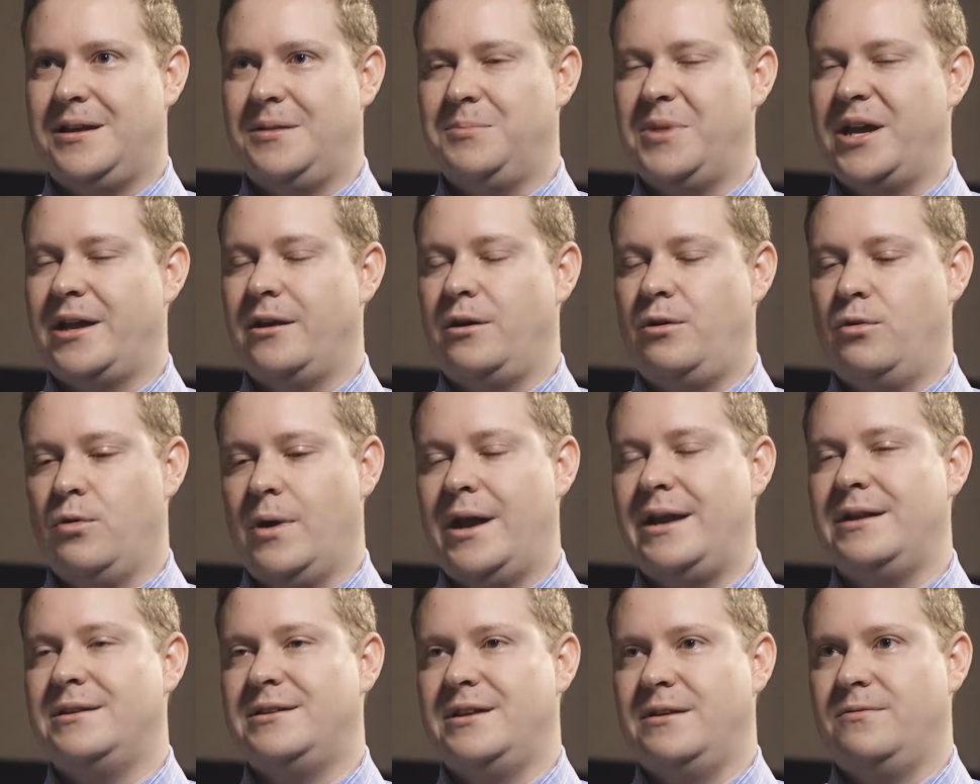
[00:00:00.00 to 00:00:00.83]
make a
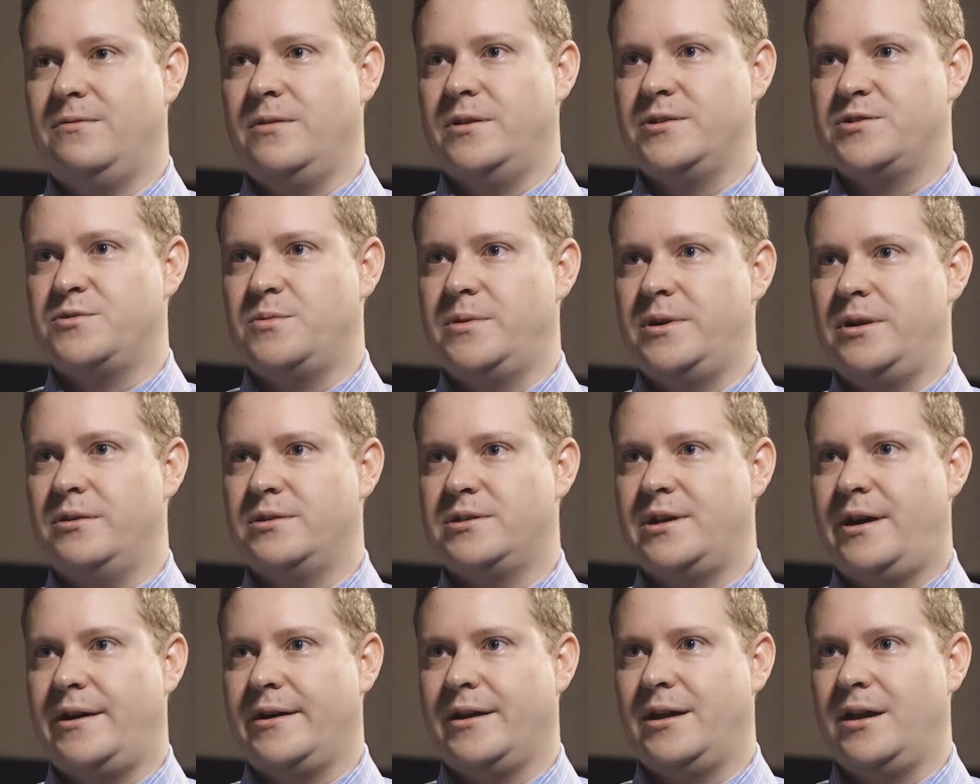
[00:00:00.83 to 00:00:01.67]
great difference when you're
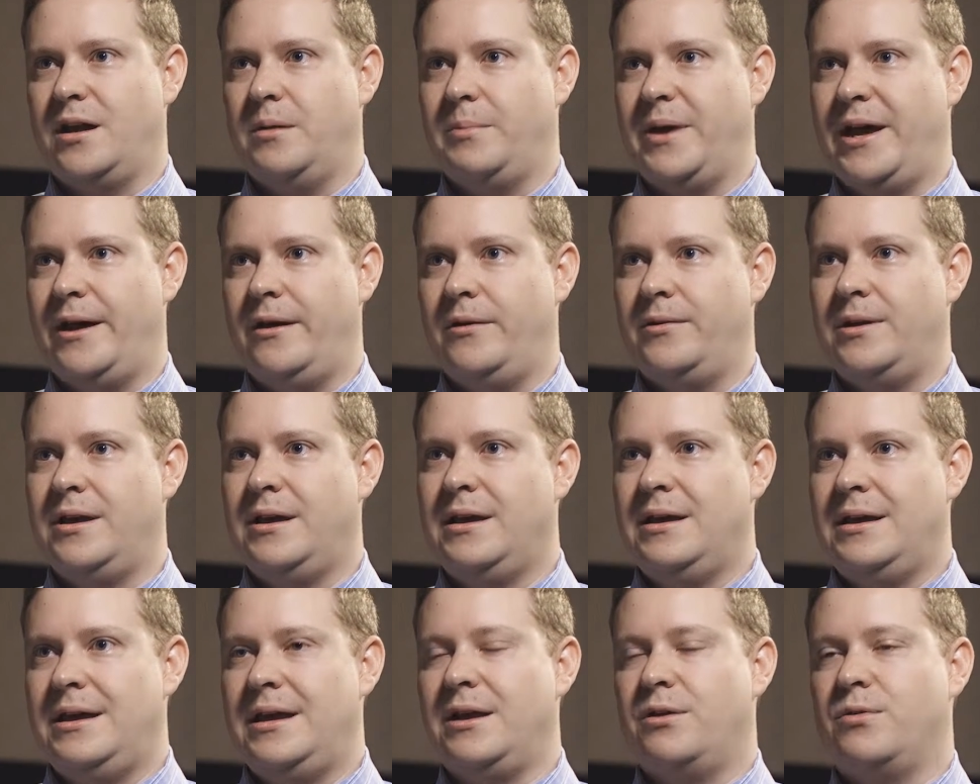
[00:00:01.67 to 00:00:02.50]
talking about
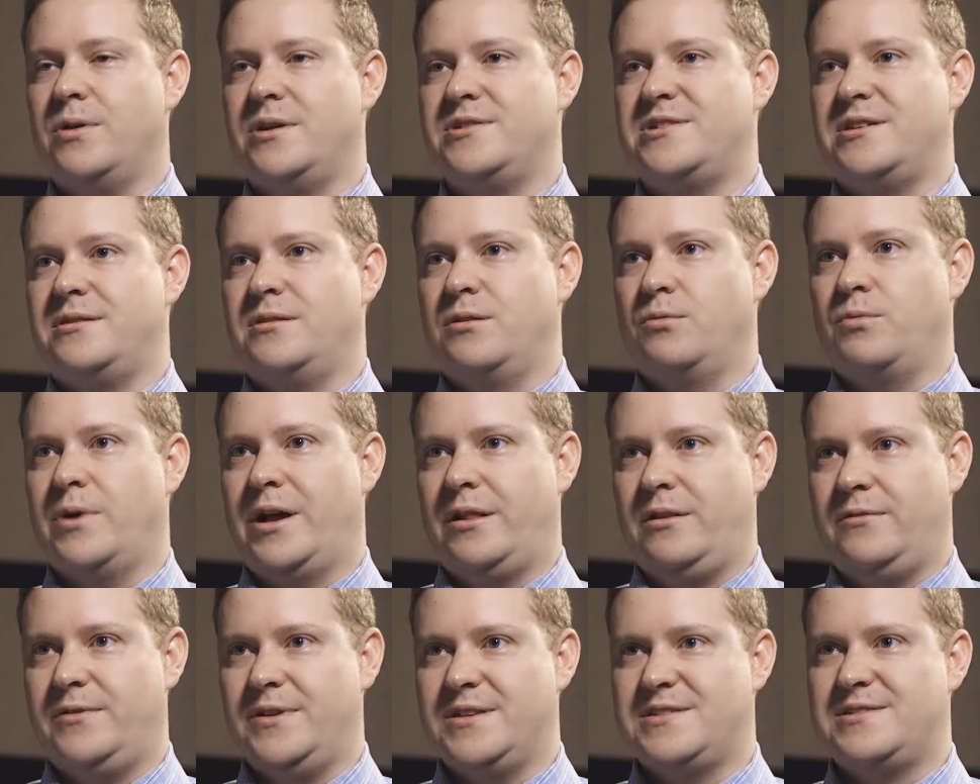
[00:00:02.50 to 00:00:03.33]
increasing the
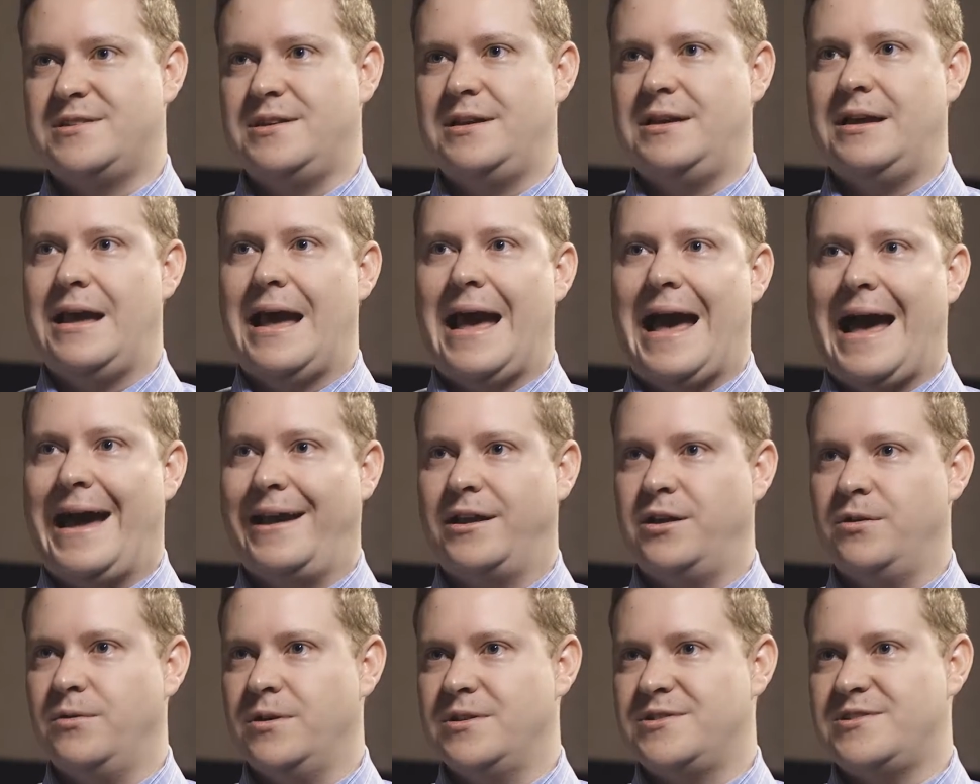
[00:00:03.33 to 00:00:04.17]
relevancy,
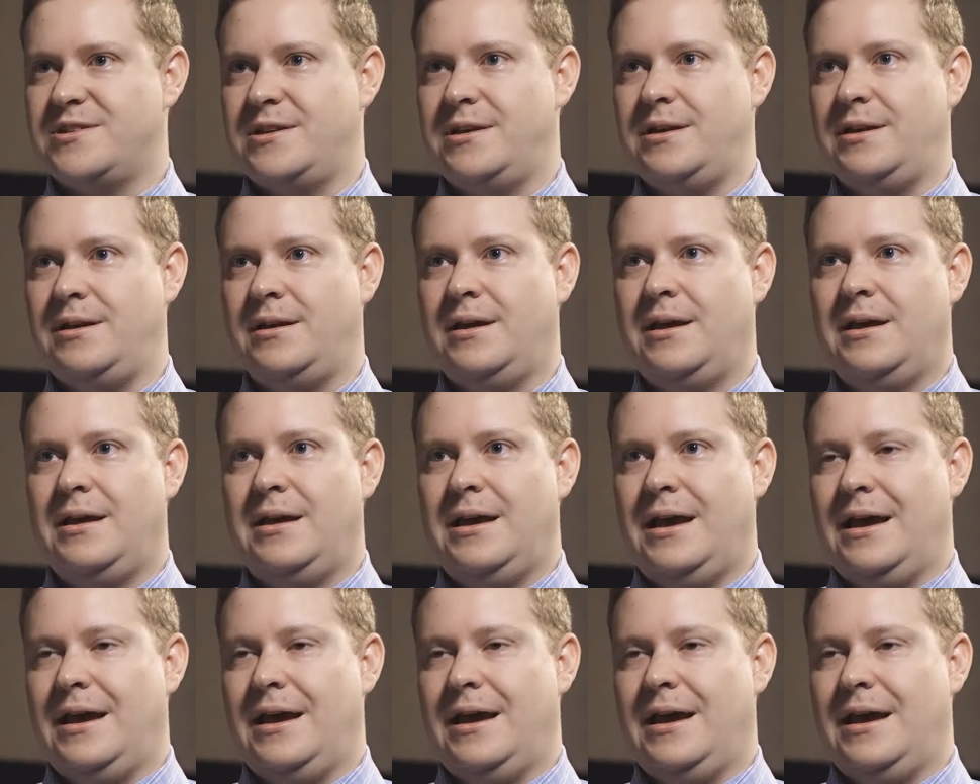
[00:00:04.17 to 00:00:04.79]
accuracy,